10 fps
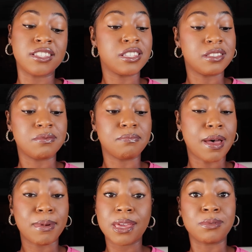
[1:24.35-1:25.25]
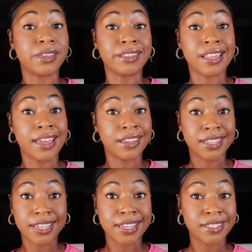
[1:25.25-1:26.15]
It's my baby. Like,
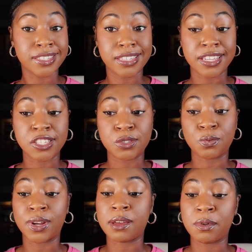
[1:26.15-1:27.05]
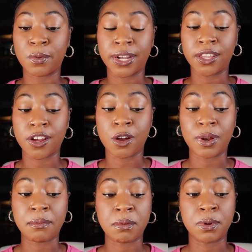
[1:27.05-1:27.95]
it's what I've been working on,
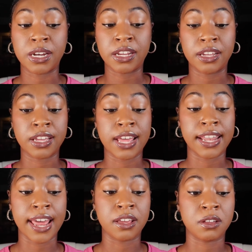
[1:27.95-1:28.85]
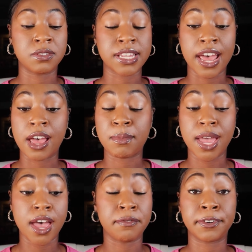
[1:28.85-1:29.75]
what I've been putting a lot of time
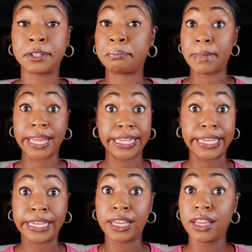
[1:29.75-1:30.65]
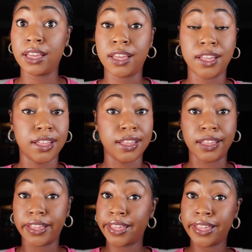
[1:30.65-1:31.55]
and effort, money,
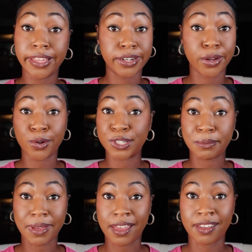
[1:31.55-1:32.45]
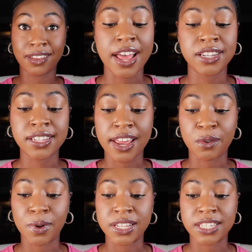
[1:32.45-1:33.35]
the whole shebang. I just kind
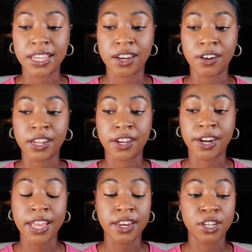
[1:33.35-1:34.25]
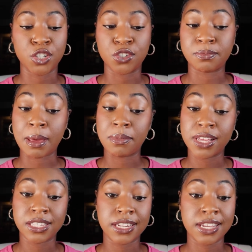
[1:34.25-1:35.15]
of wanted to get on here and introduce my
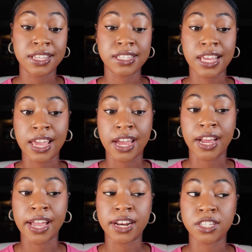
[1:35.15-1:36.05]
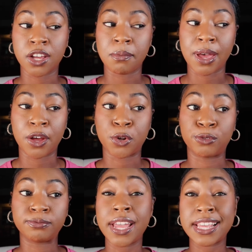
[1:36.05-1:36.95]
business and kind of talk
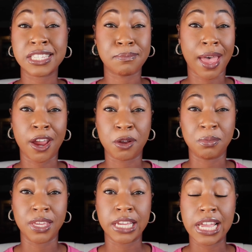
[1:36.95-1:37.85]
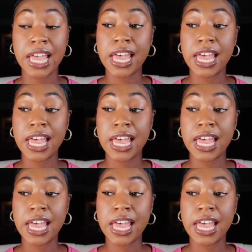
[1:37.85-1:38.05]
about what inspired me